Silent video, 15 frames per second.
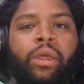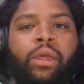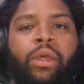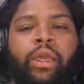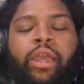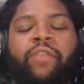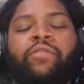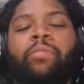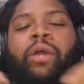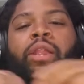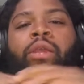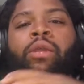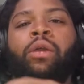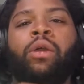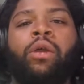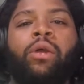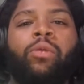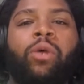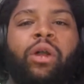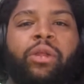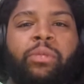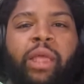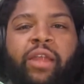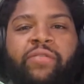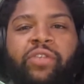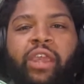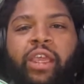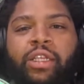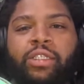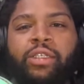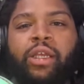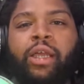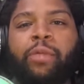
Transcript: Hey everybody, welcome to Out of Character.